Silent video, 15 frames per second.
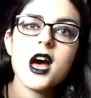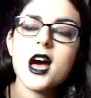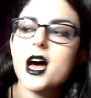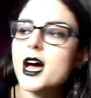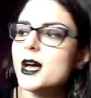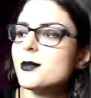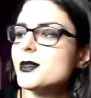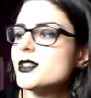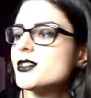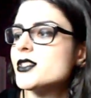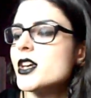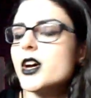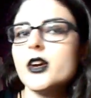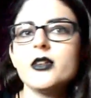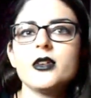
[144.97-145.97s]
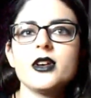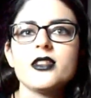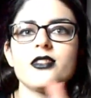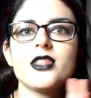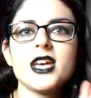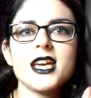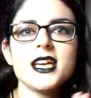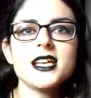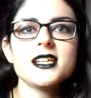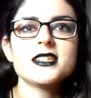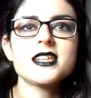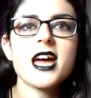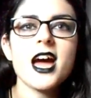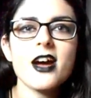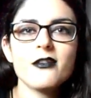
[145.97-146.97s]
Um, so
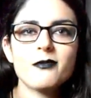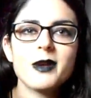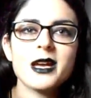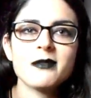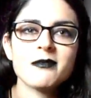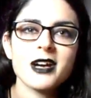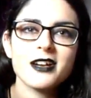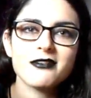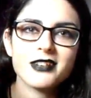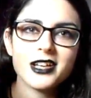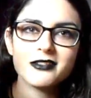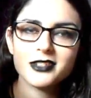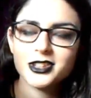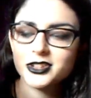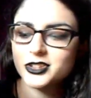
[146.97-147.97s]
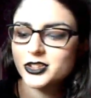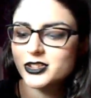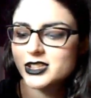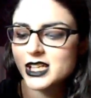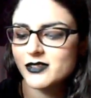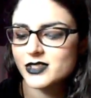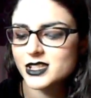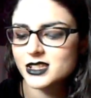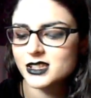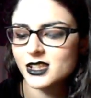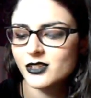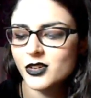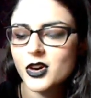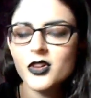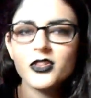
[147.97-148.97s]
these have been my favourite shoes ever since
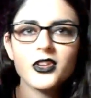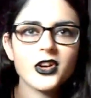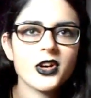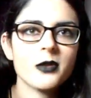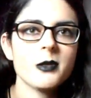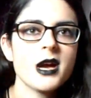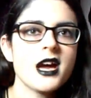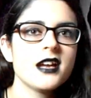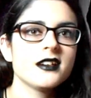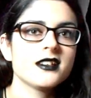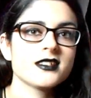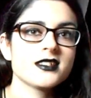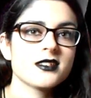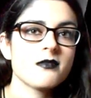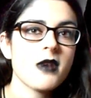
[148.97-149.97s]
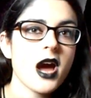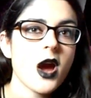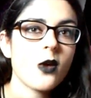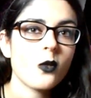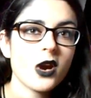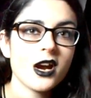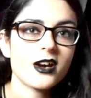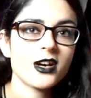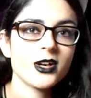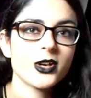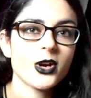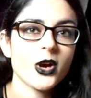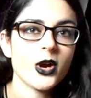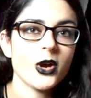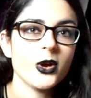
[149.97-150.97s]
I've got them. Doesn't matter where I
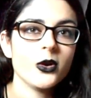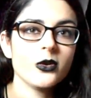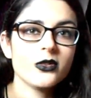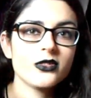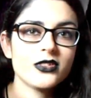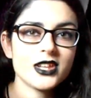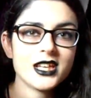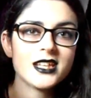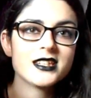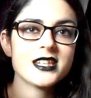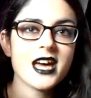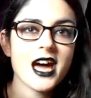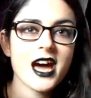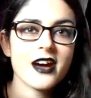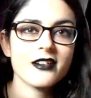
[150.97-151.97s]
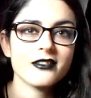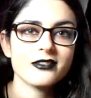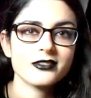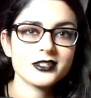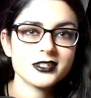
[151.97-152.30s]
go, these have